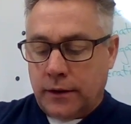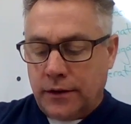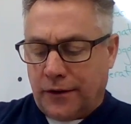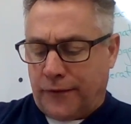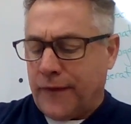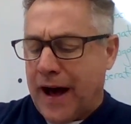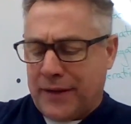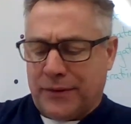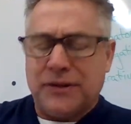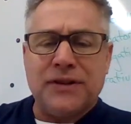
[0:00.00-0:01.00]
Your
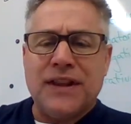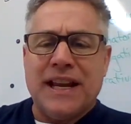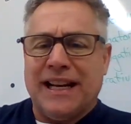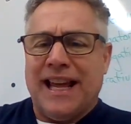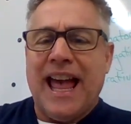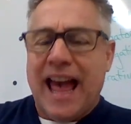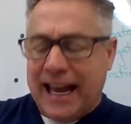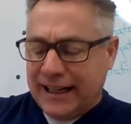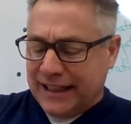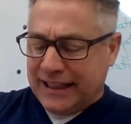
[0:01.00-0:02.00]
father's thinking of
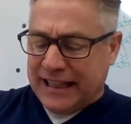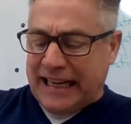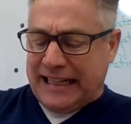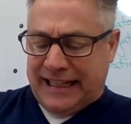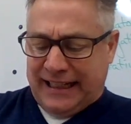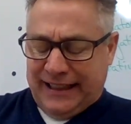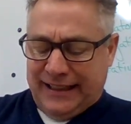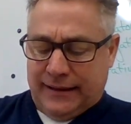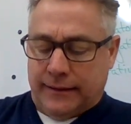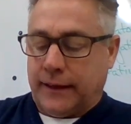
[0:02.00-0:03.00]
Eglatina,
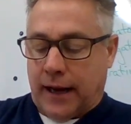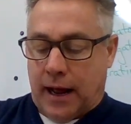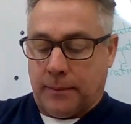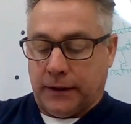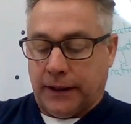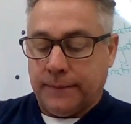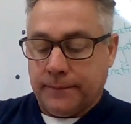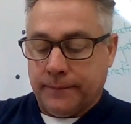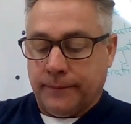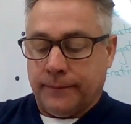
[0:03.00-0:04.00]
said Homily.
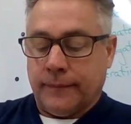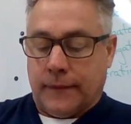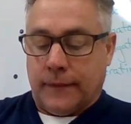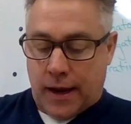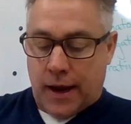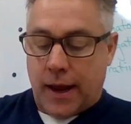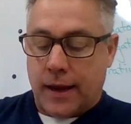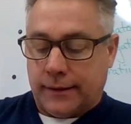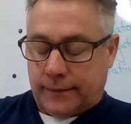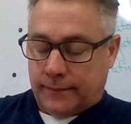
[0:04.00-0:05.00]

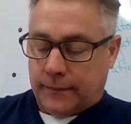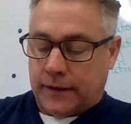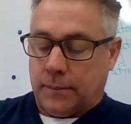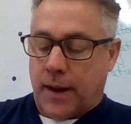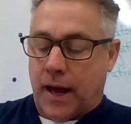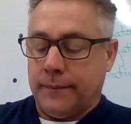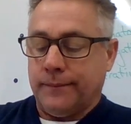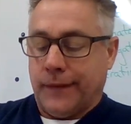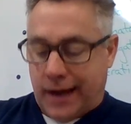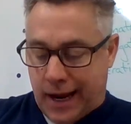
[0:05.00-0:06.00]
Yes, said Pod,
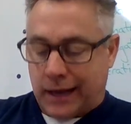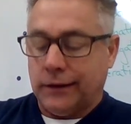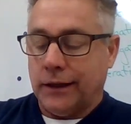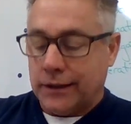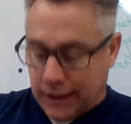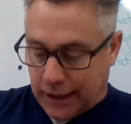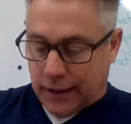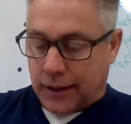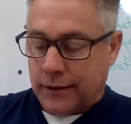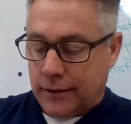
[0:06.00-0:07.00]

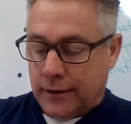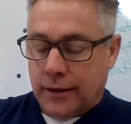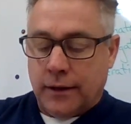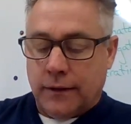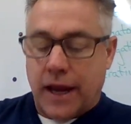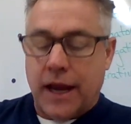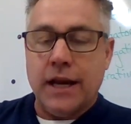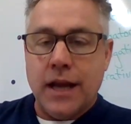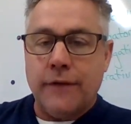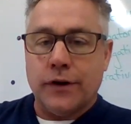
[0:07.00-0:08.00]
Eglatina. They
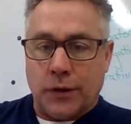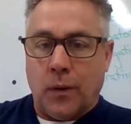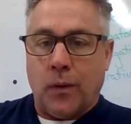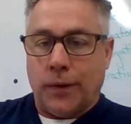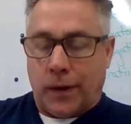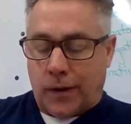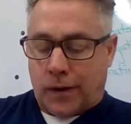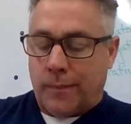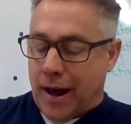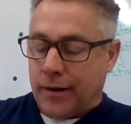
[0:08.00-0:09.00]
never told her
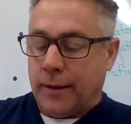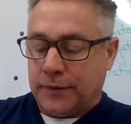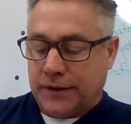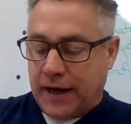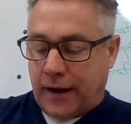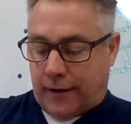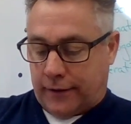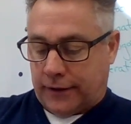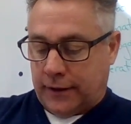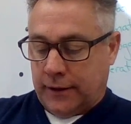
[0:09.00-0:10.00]
about
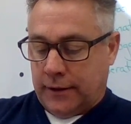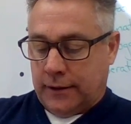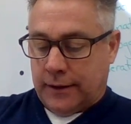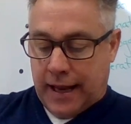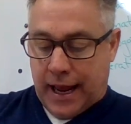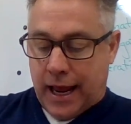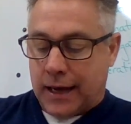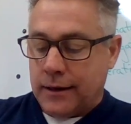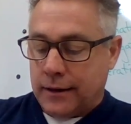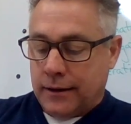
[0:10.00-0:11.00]
upstairs,
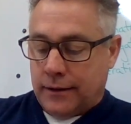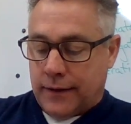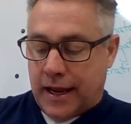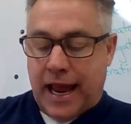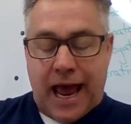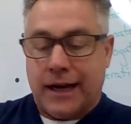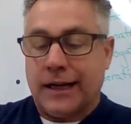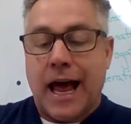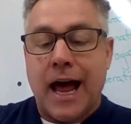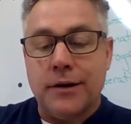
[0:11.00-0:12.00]
and they hadn't
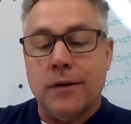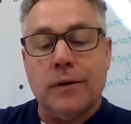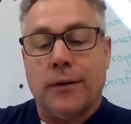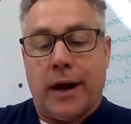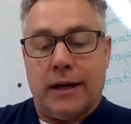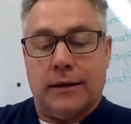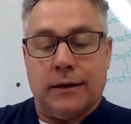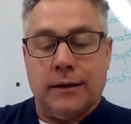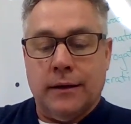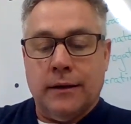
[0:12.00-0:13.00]
got no grating.
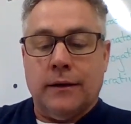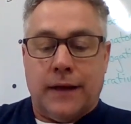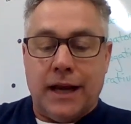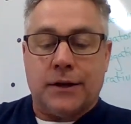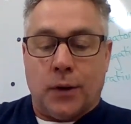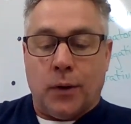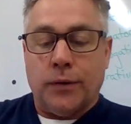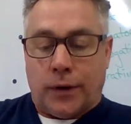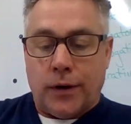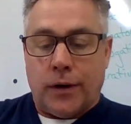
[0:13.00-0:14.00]
They told
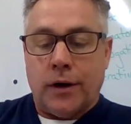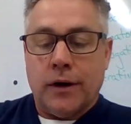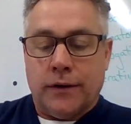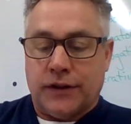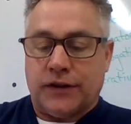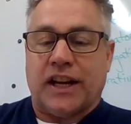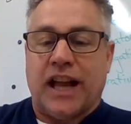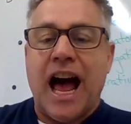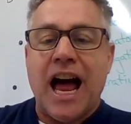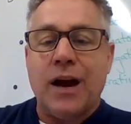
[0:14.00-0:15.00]
her the
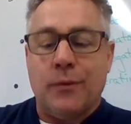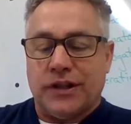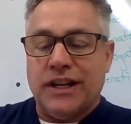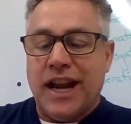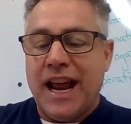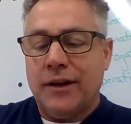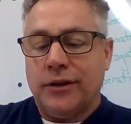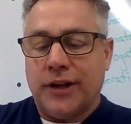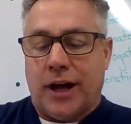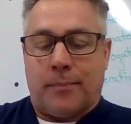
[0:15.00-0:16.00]
sky was
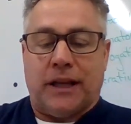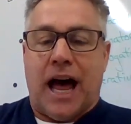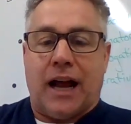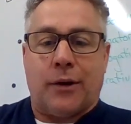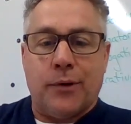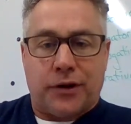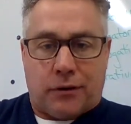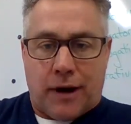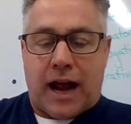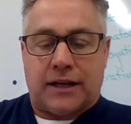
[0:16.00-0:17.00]
nailed up like with
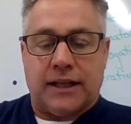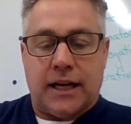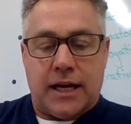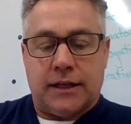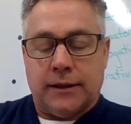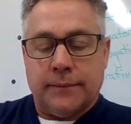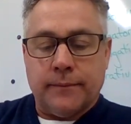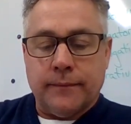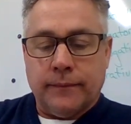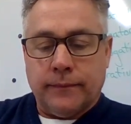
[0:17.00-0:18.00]
cracks in it.
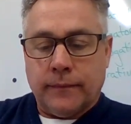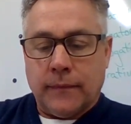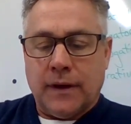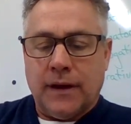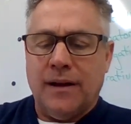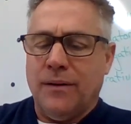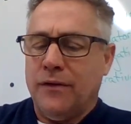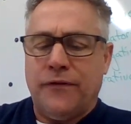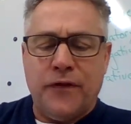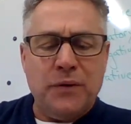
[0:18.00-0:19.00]
Oh,
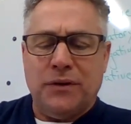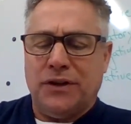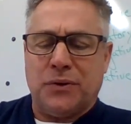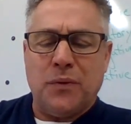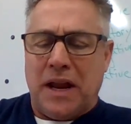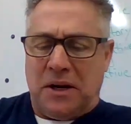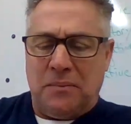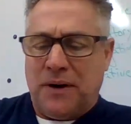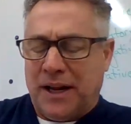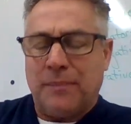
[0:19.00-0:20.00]
foolish way to
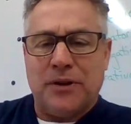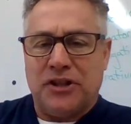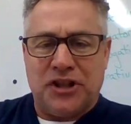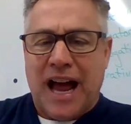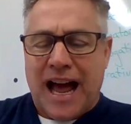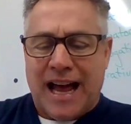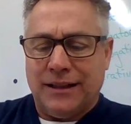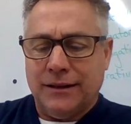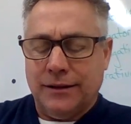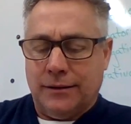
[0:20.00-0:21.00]
bring up a
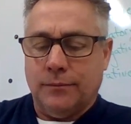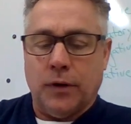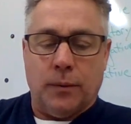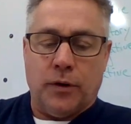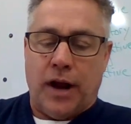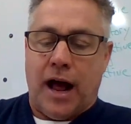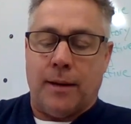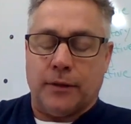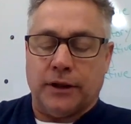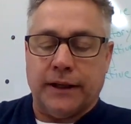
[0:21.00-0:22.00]
child, murmured
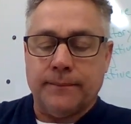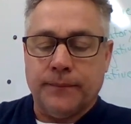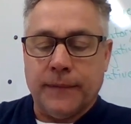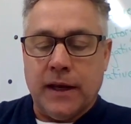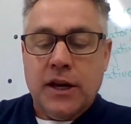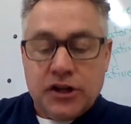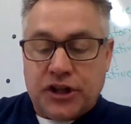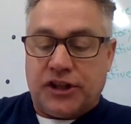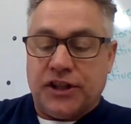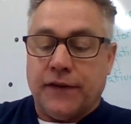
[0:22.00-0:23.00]
Homily.
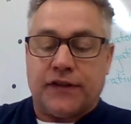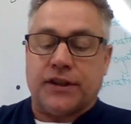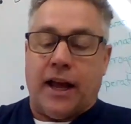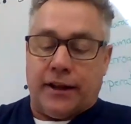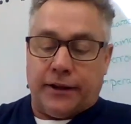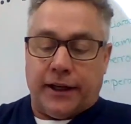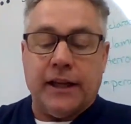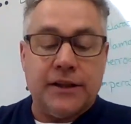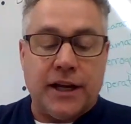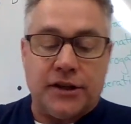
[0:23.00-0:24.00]
She sniffed slightly
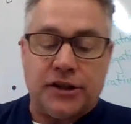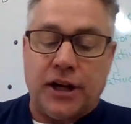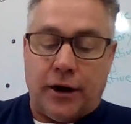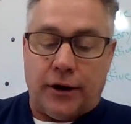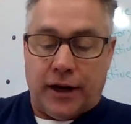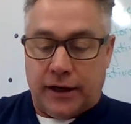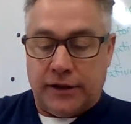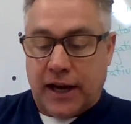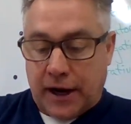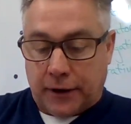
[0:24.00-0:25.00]
and touched
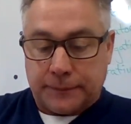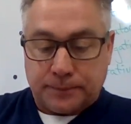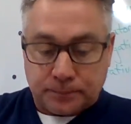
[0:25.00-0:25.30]
Arrietty's hair.